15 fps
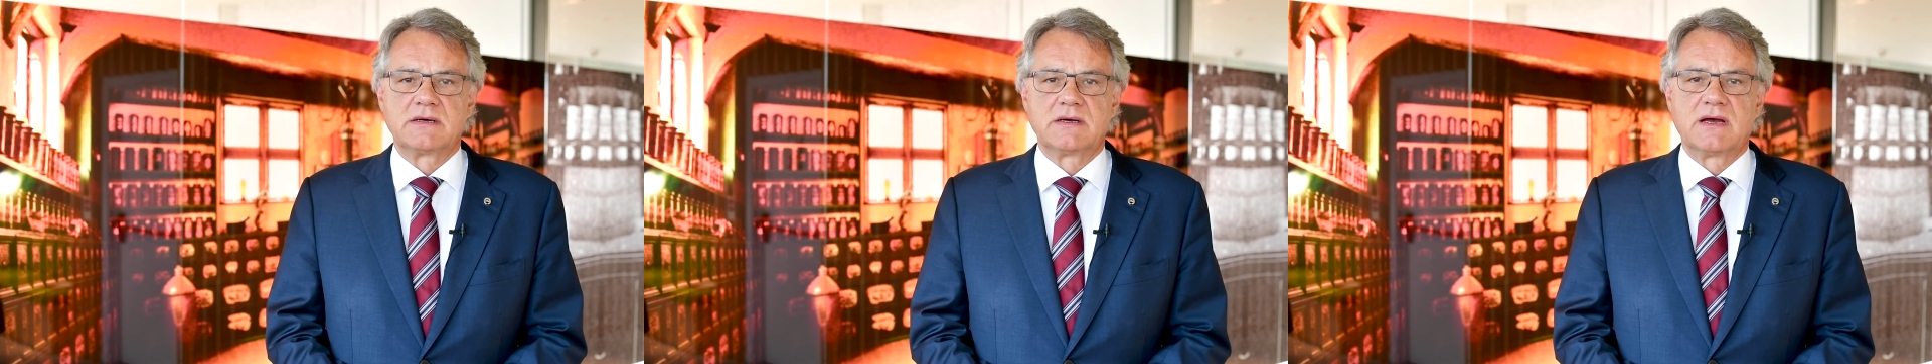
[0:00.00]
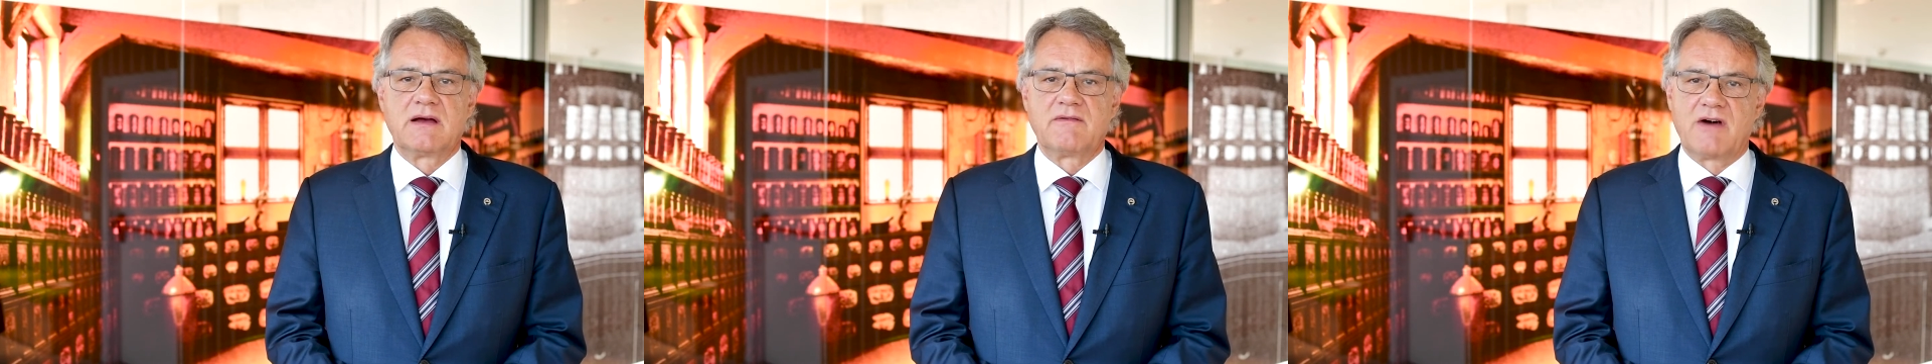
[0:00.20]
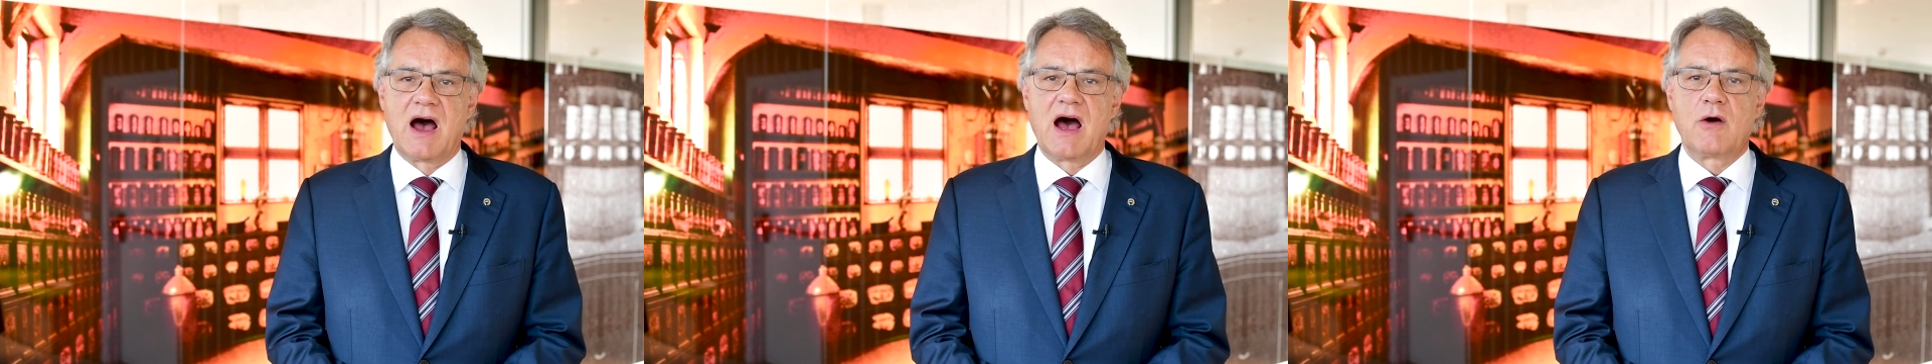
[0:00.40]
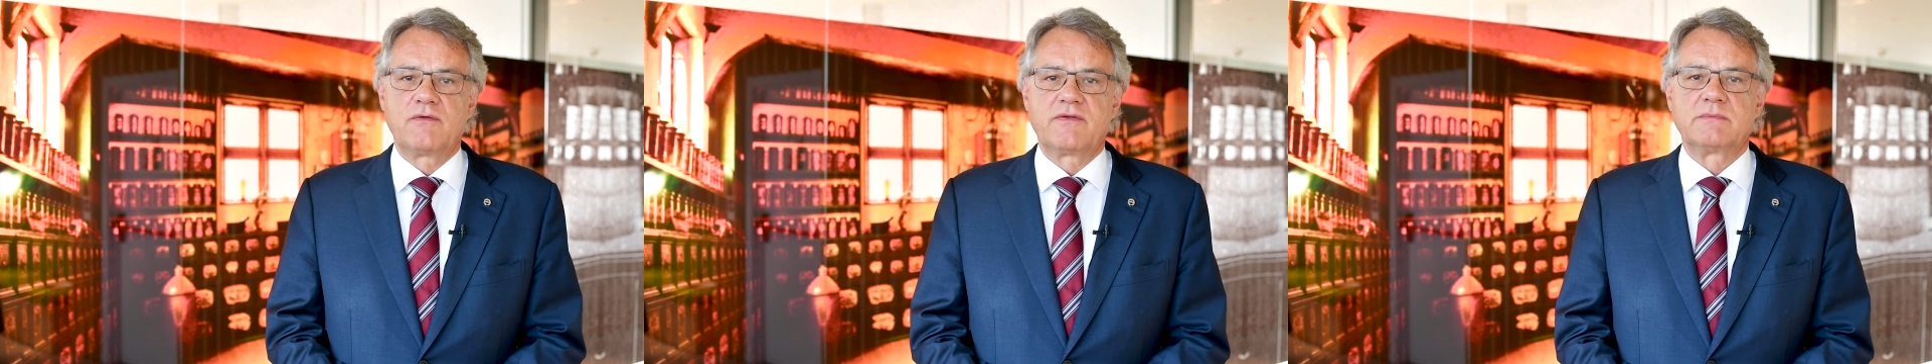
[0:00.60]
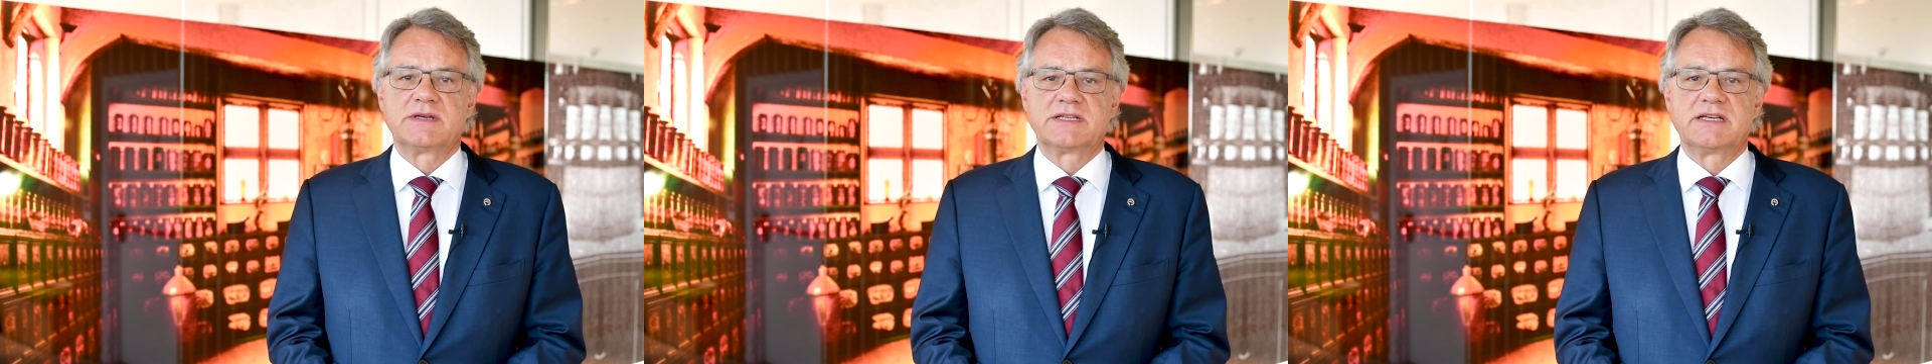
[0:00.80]
of how
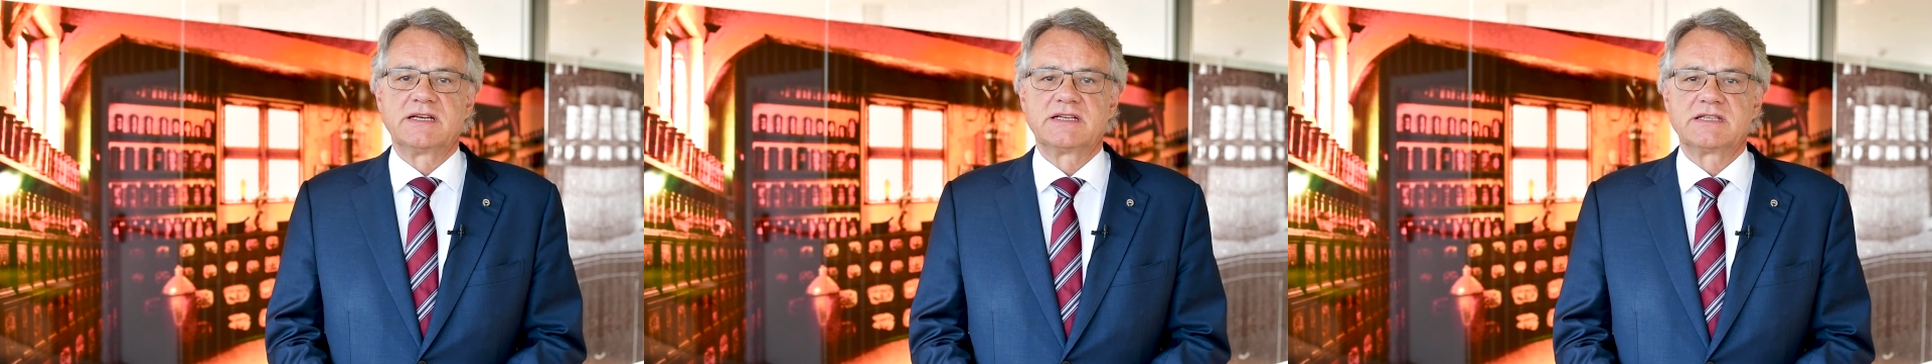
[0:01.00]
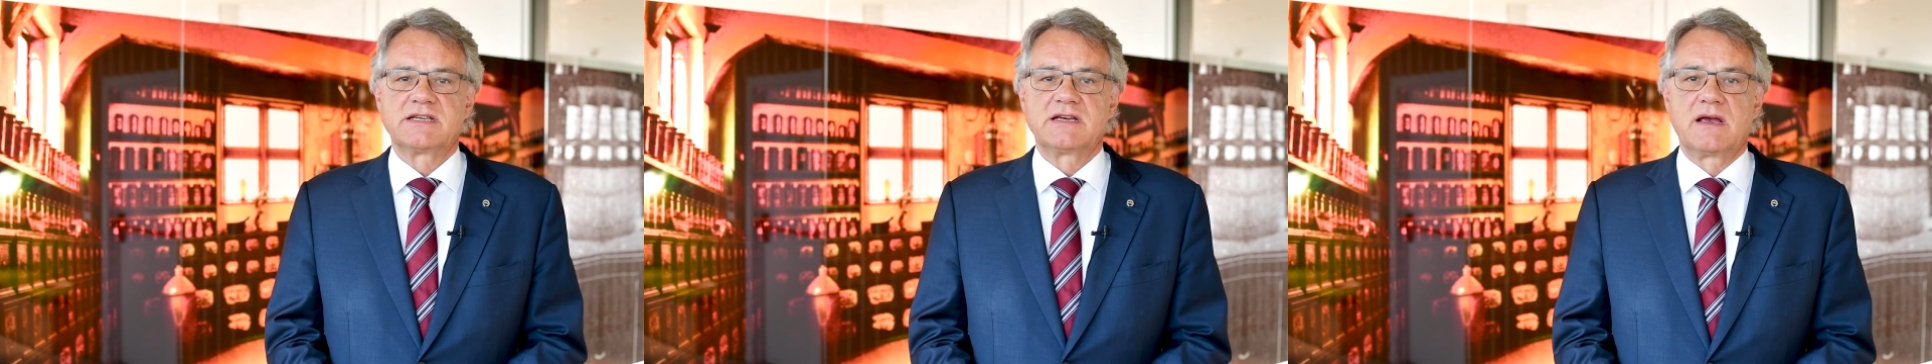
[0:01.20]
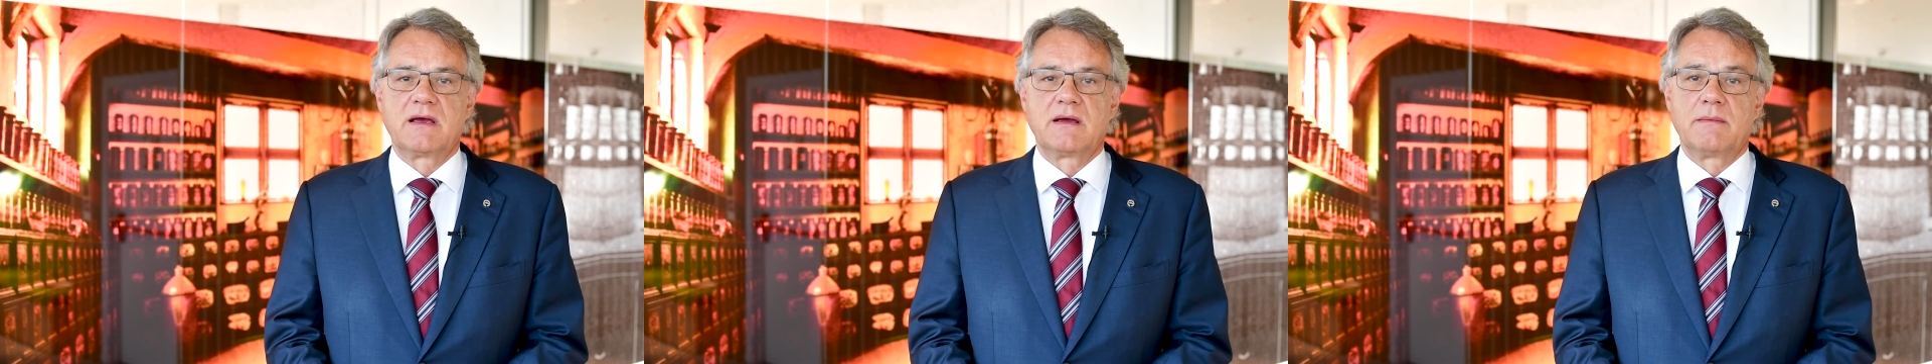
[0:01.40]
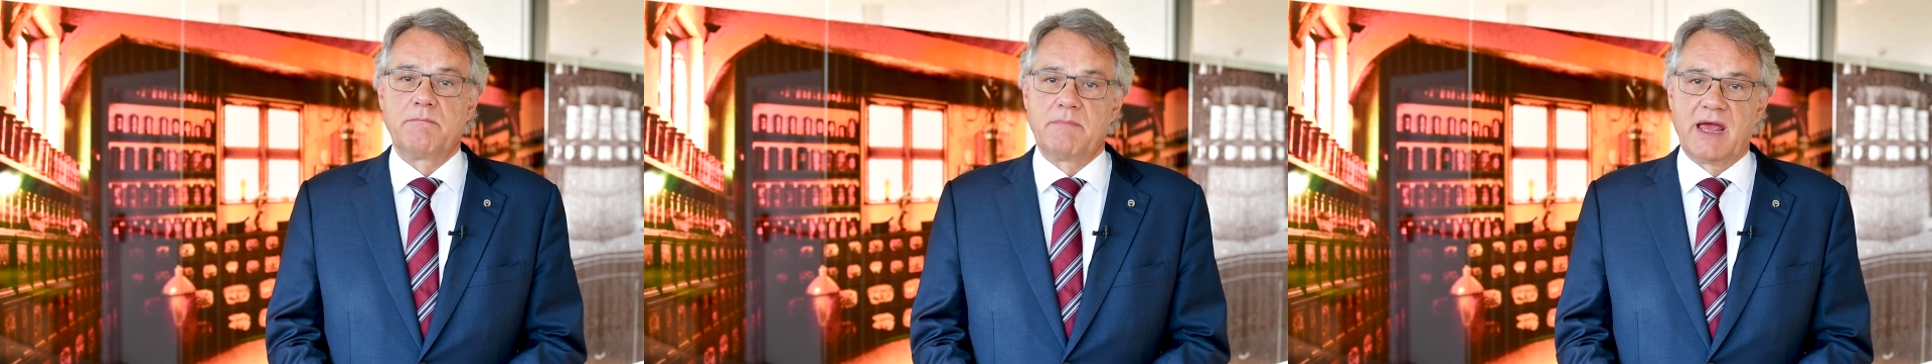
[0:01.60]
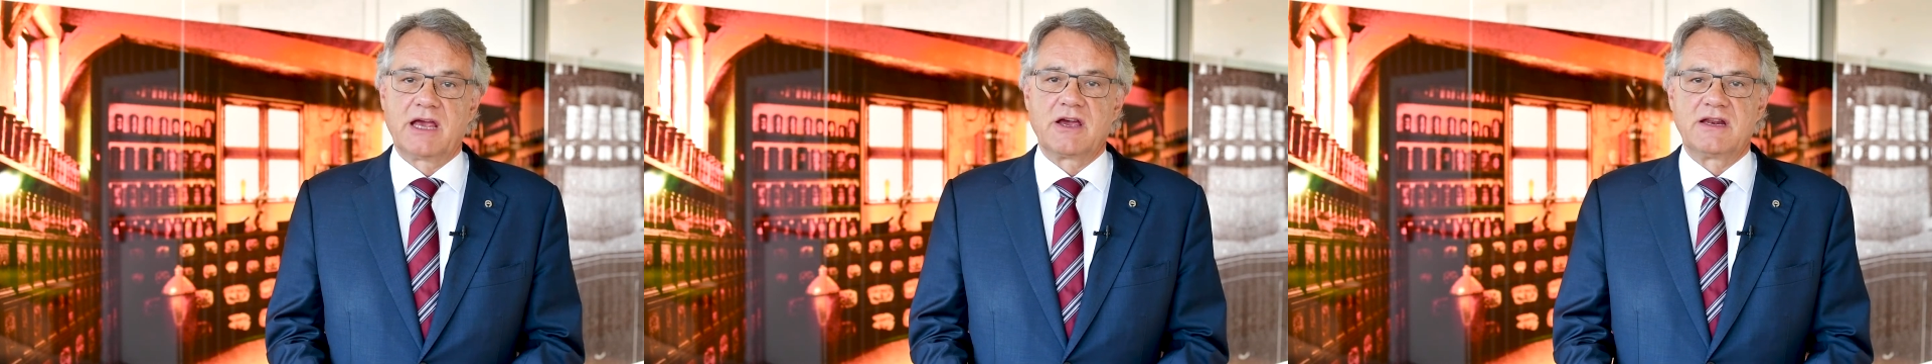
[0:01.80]
pharmacists
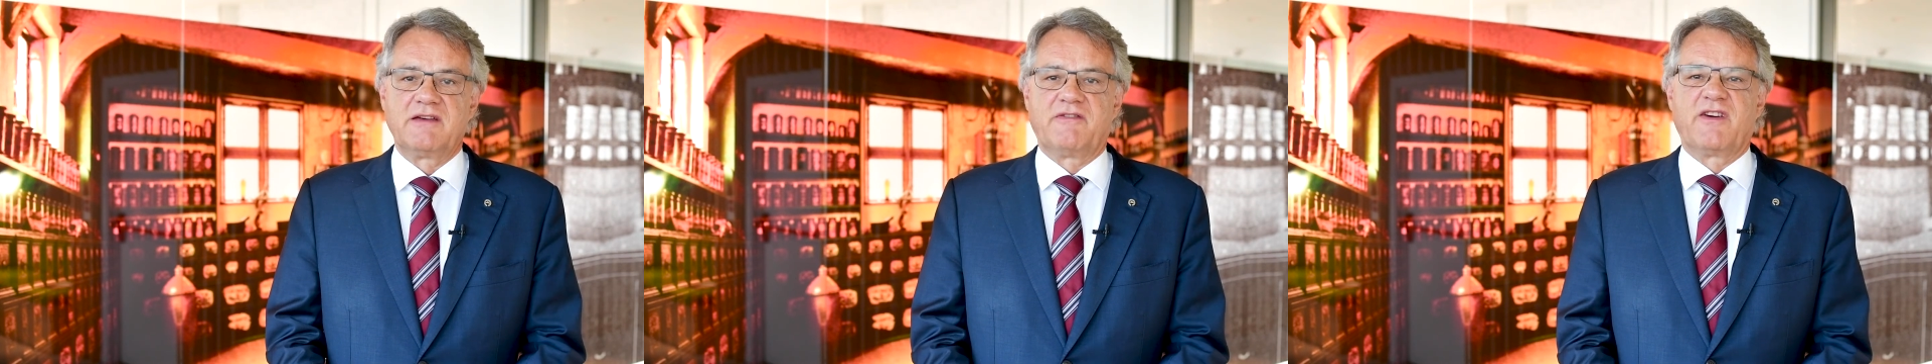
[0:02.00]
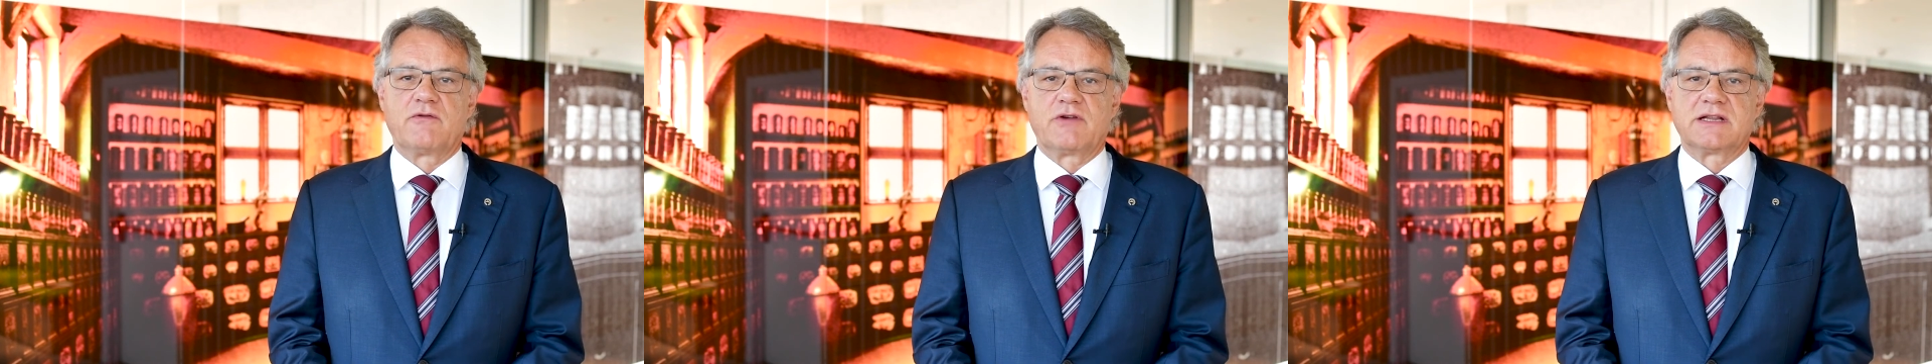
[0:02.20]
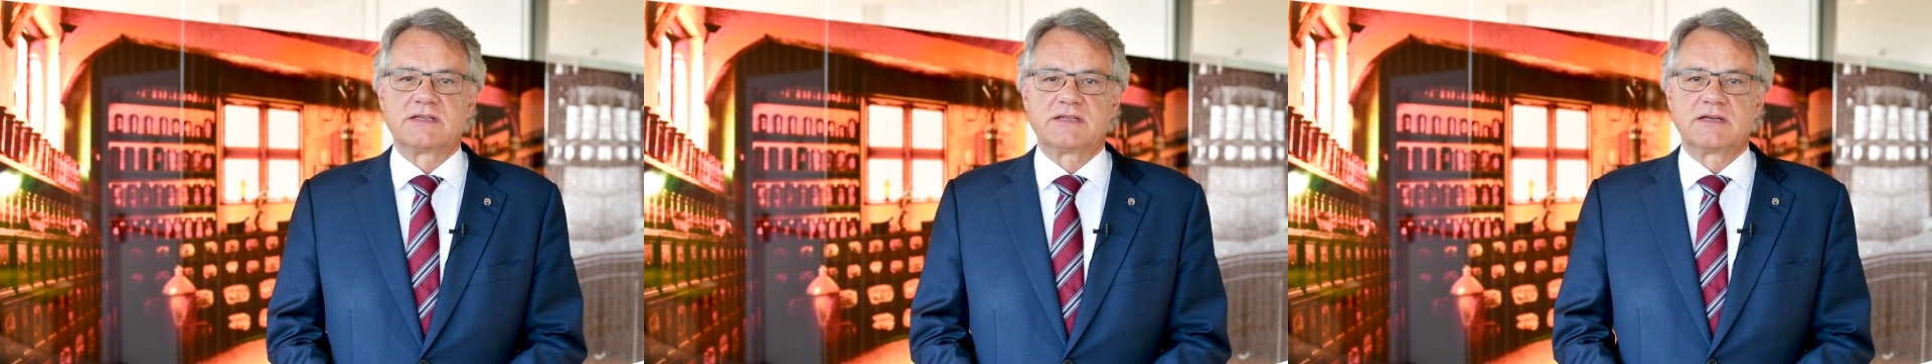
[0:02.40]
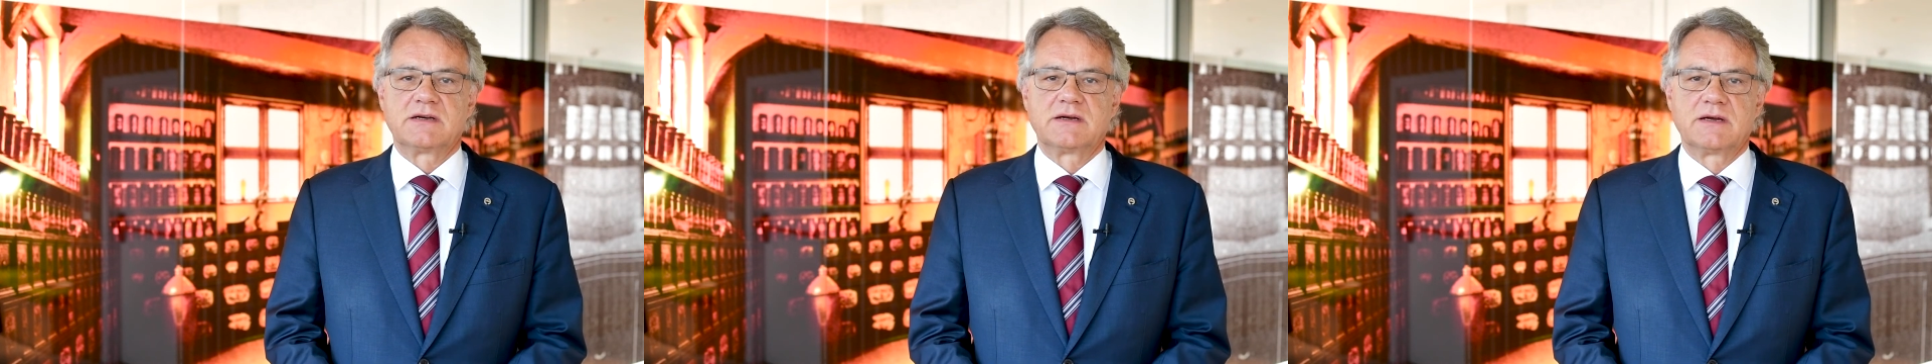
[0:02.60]
make a difference.